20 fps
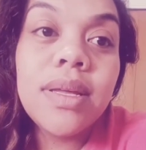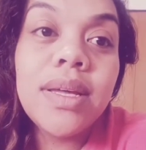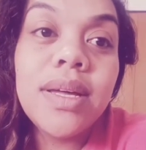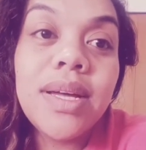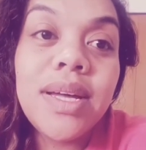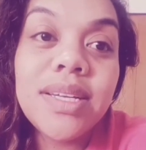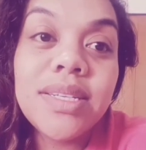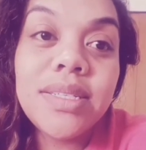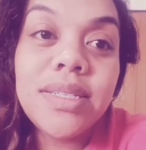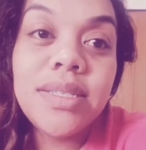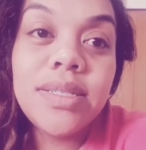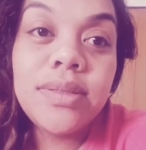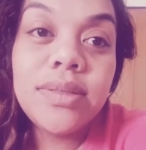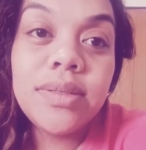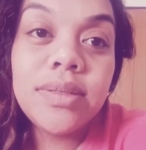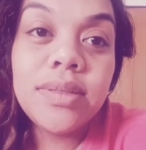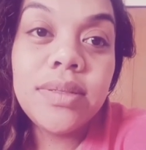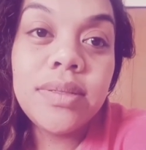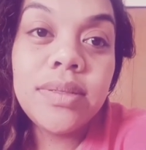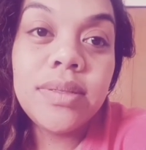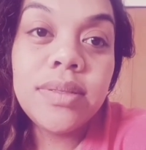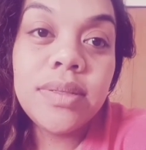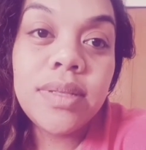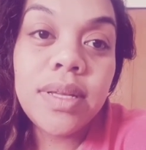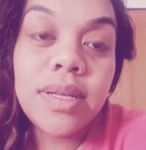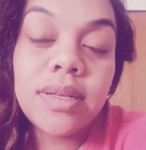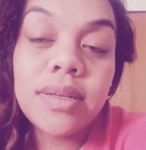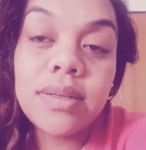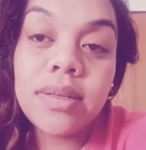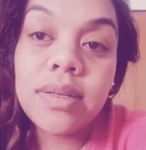actually do
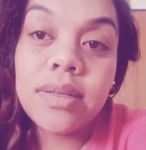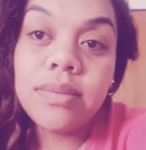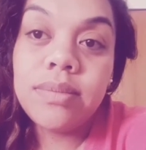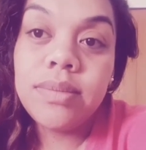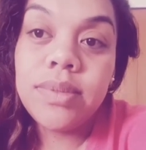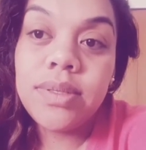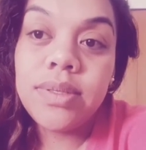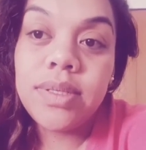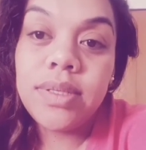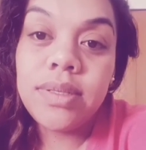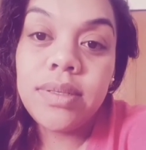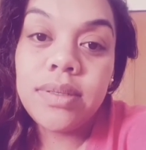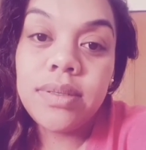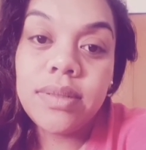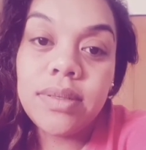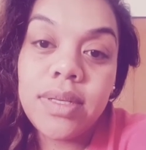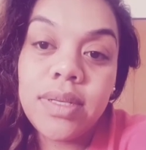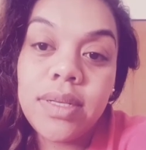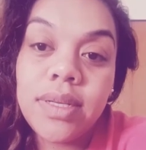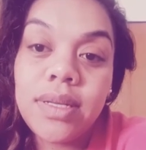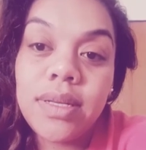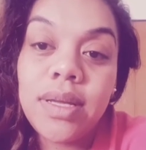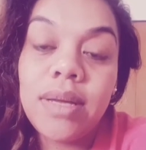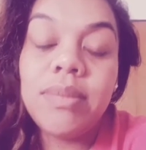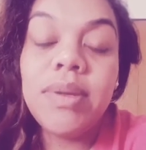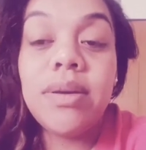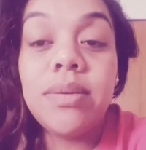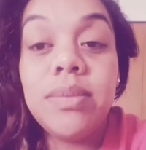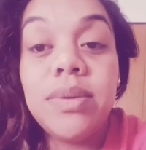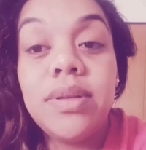like beauty, and
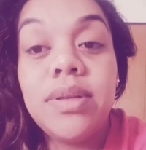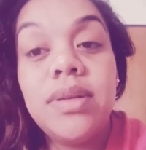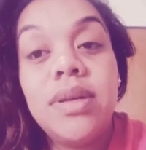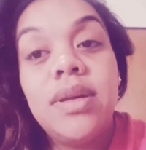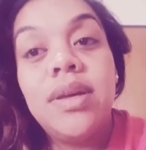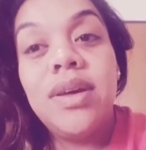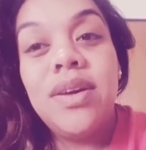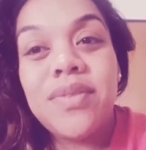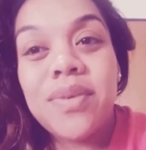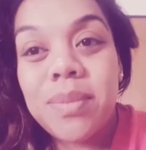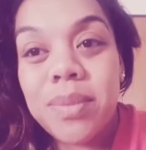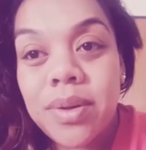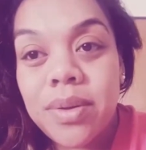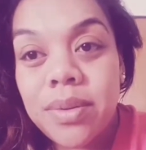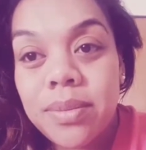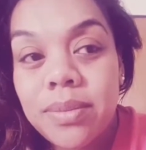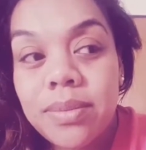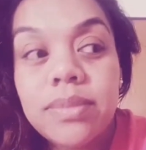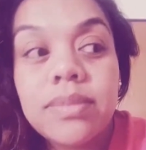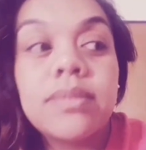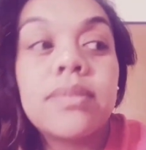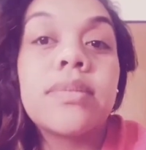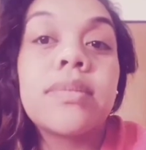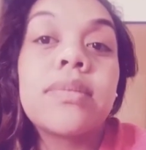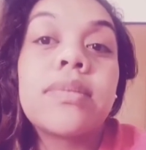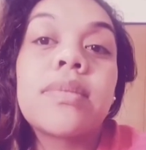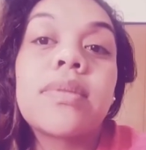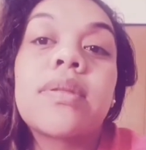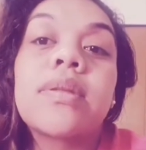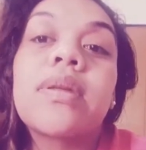hair and beauty from
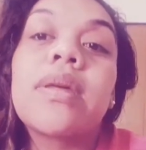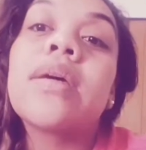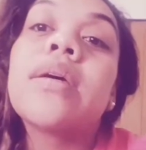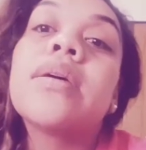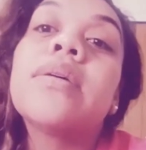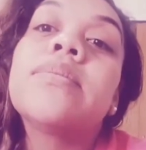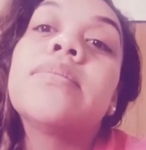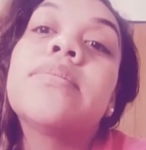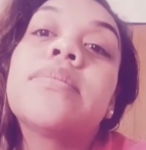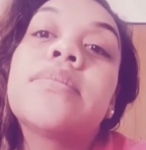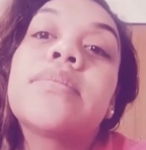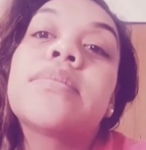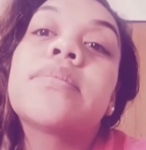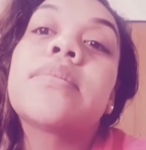home.